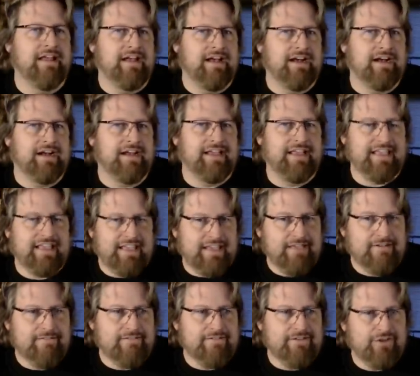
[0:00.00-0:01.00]
Uh,
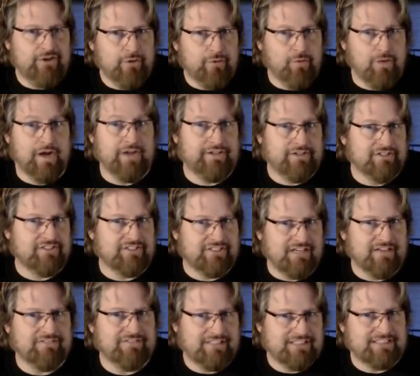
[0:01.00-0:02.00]
if you want your
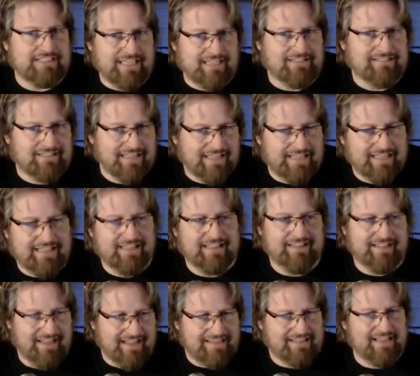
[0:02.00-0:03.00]
stuff to sound like
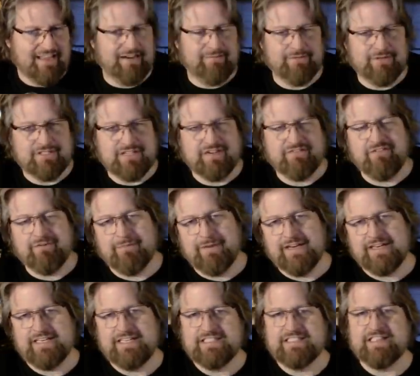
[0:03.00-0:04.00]
that kind of music from
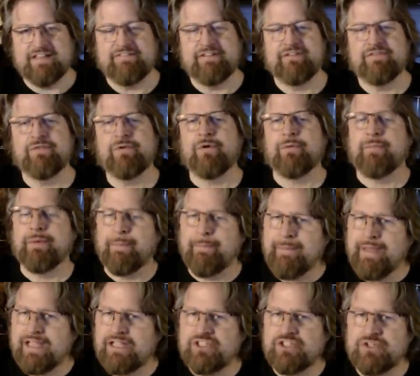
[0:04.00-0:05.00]
nineteen seventy-four, but
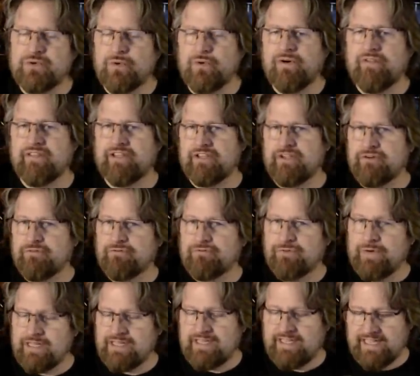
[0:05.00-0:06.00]
make sure that you
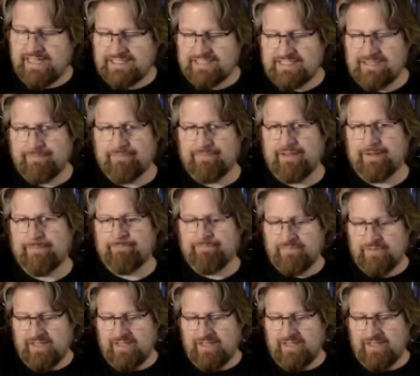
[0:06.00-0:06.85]
really get something